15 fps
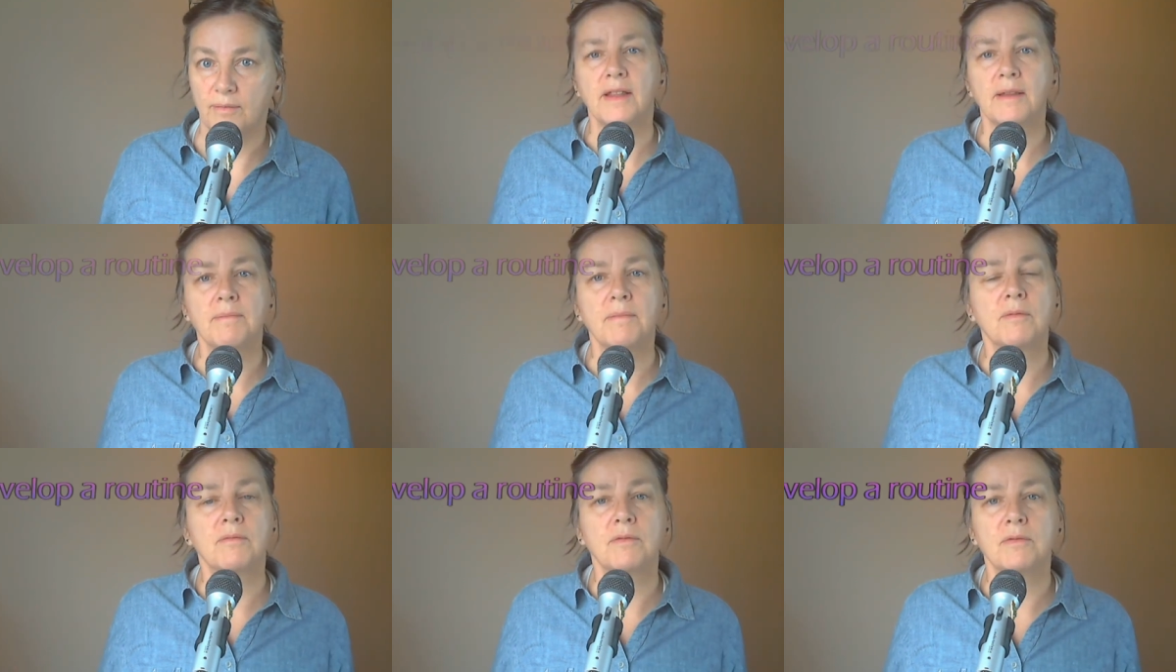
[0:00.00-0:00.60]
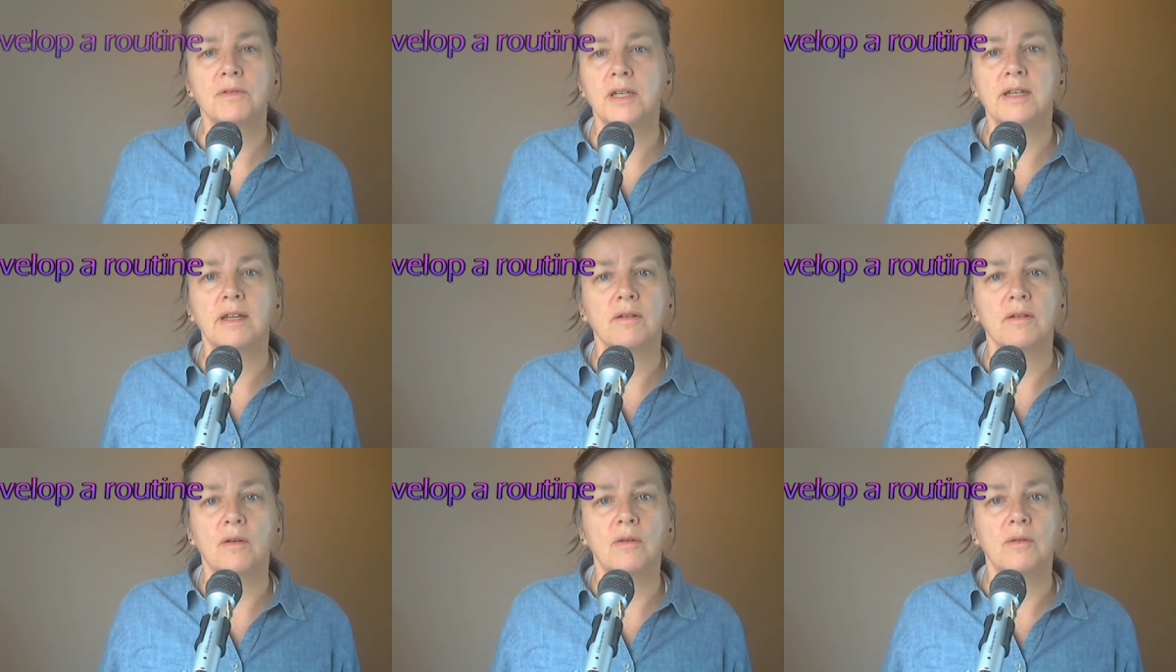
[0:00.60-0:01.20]
Develop a routine
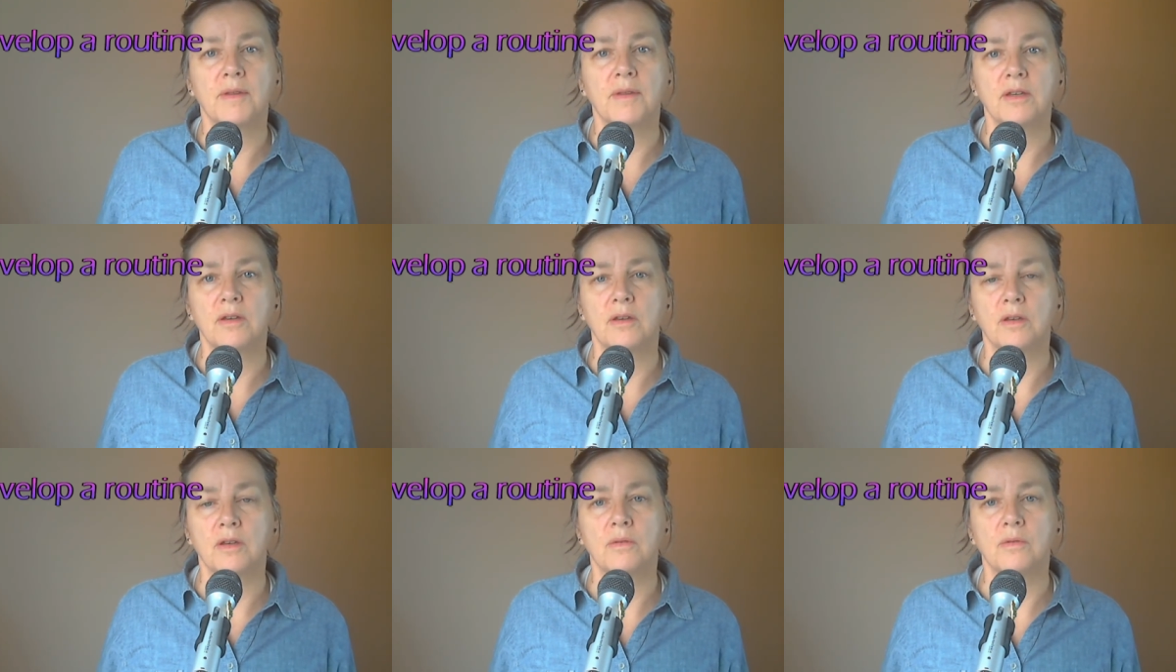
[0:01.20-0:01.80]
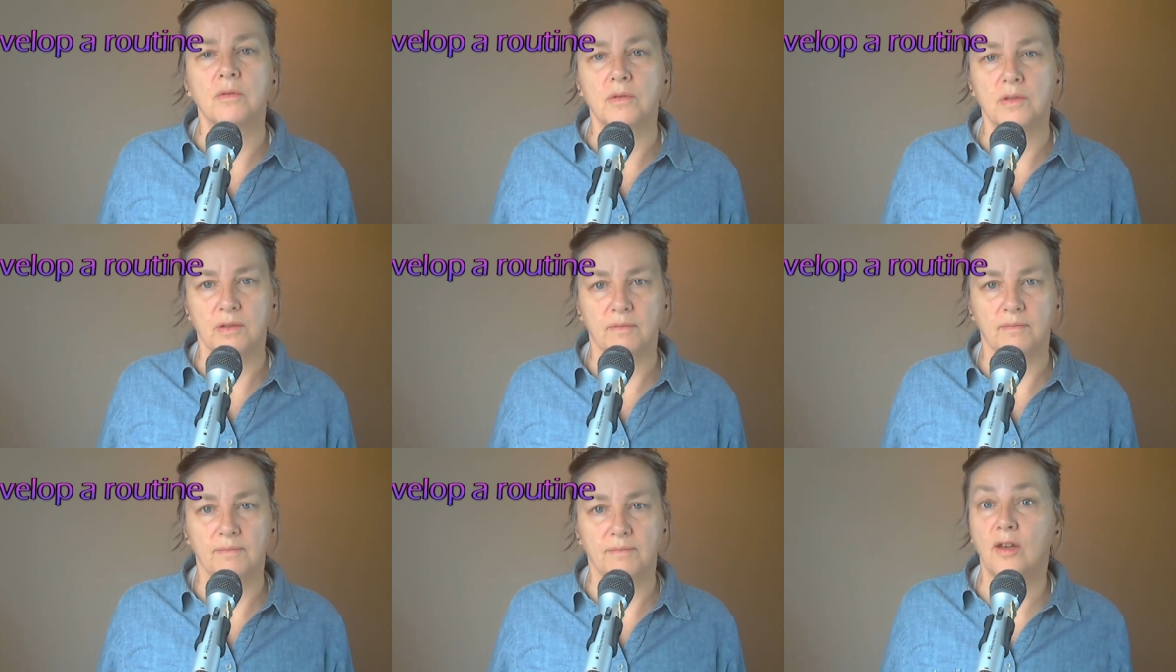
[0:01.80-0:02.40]
at home that you use.